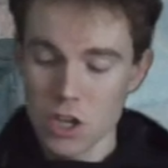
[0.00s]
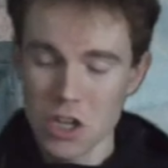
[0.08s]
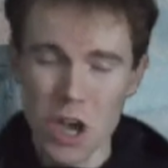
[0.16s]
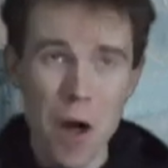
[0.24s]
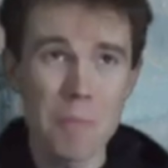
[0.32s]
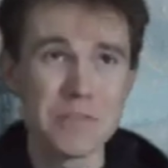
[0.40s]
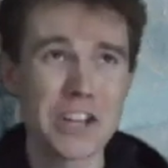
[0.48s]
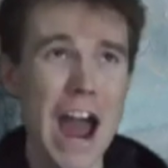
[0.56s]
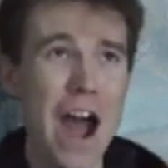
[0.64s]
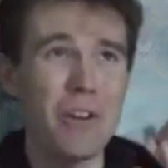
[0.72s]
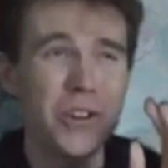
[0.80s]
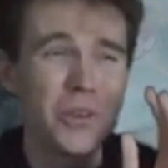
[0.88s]
"Come
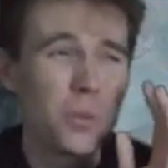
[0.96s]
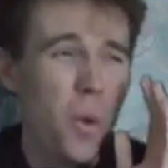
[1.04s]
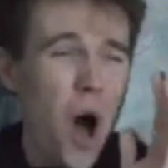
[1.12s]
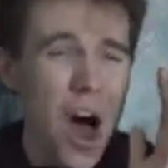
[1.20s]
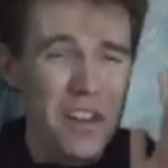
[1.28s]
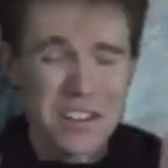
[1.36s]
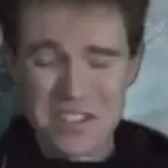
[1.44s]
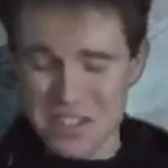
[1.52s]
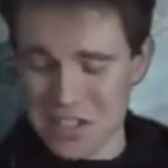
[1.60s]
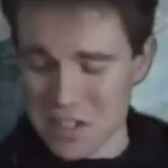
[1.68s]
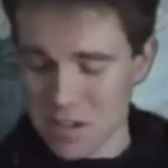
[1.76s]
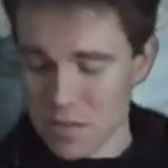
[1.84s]
down at
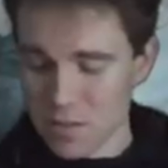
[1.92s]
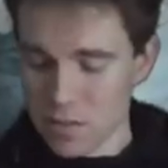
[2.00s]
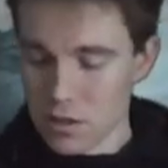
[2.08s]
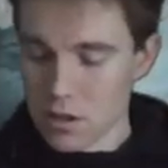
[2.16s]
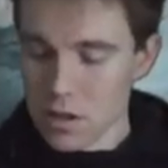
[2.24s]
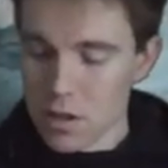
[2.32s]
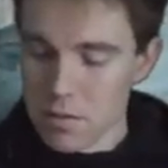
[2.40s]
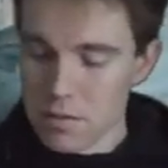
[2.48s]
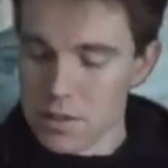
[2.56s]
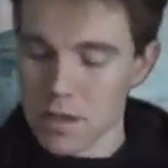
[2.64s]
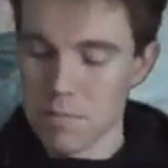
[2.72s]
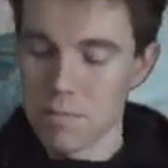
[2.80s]
once,"
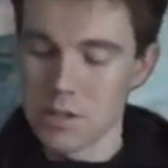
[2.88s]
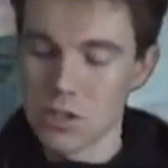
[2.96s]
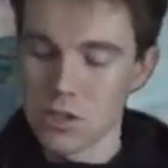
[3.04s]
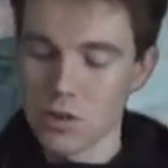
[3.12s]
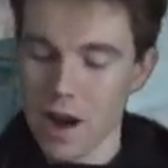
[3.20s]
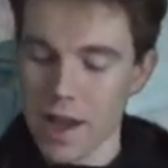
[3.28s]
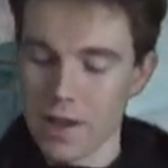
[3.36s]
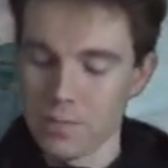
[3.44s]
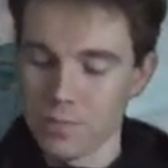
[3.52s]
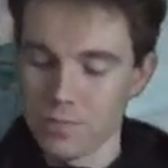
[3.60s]
said Mrs. Gregg.